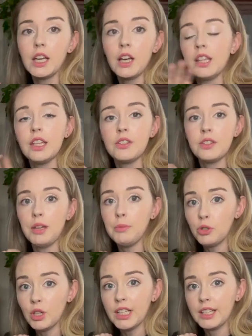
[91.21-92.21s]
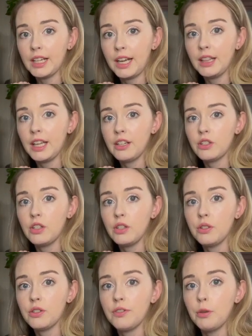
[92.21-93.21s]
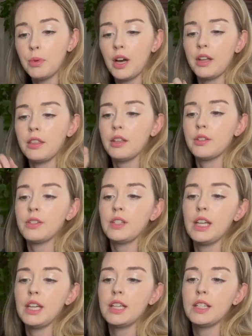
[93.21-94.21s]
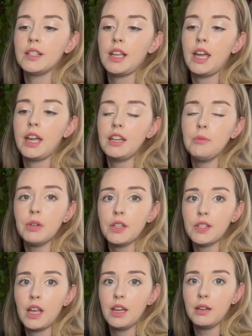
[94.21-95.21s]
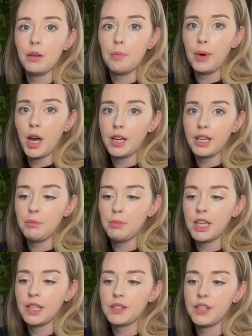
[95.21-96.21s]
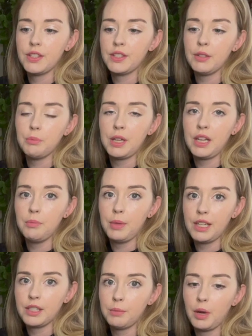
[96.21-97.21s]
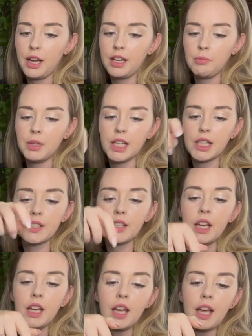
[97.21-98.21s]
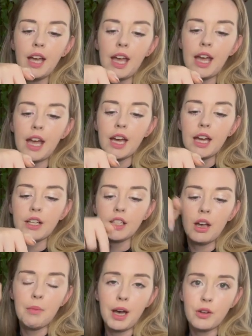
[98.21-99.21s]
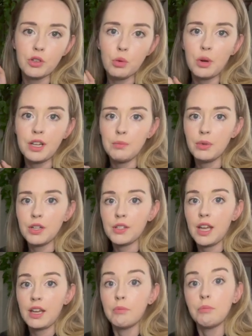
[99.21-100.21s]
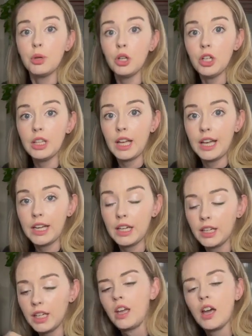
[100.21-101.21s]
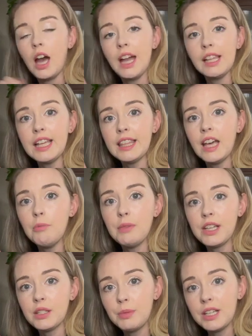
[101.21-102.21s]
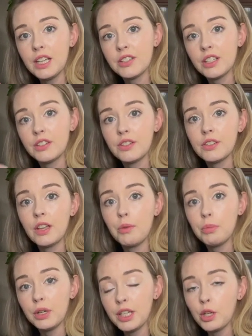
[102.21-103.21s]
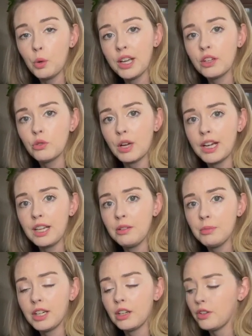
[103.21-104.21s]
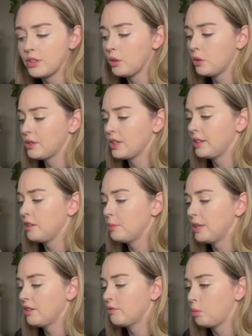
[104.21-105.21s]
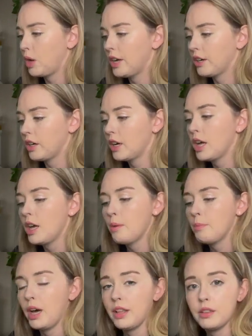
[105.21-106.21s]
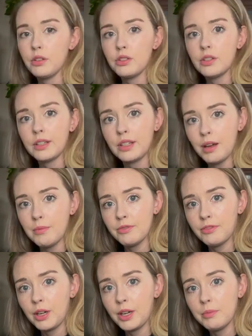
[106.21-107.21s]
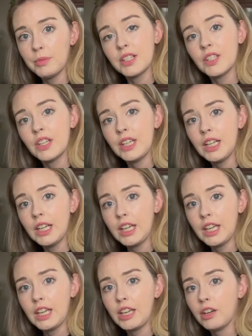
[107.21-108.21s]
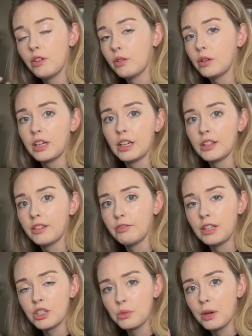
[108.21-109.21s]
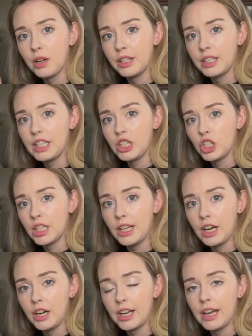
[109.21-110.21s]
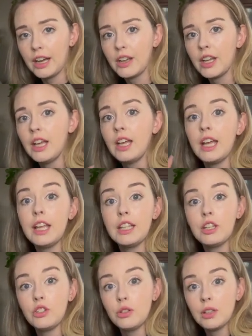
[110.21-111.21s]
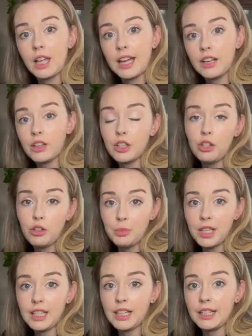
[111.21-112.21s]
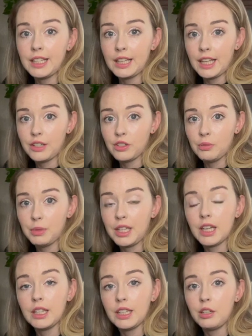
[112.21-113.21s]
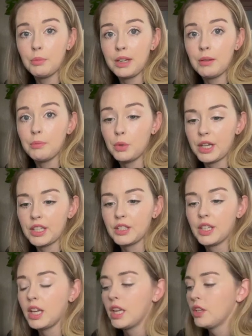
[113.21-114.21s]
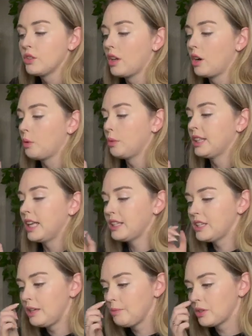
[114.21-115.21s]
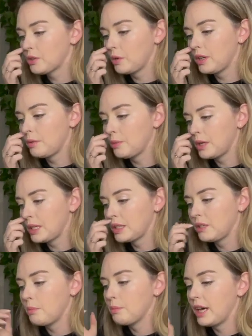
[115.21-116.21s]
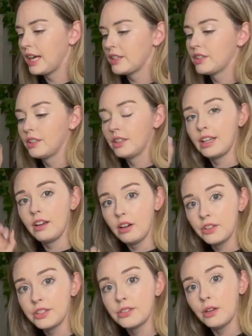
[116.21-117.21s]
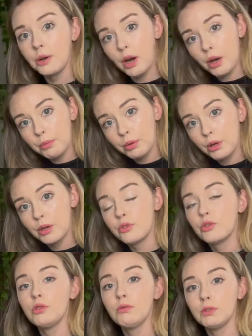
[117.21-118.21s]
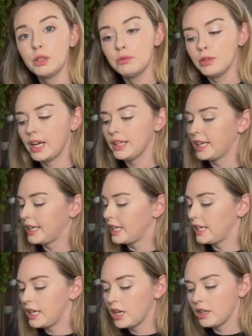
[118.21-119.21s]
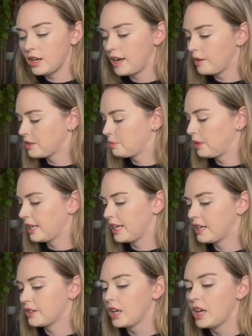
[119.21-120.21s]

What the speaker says: The substrate that I like to use for pothos is 80% potting mix. This is a peat-based potting mix, and about 20% perlite. I like that mix because it's pretty quick draining, but it also holds a little bit of water. Pothos come from Tahiti or the French Polynesian area, and they do like humid and they like to be a little bit moist. So we like to keep their soil moist, but they also are prone to root rot like any other house plant.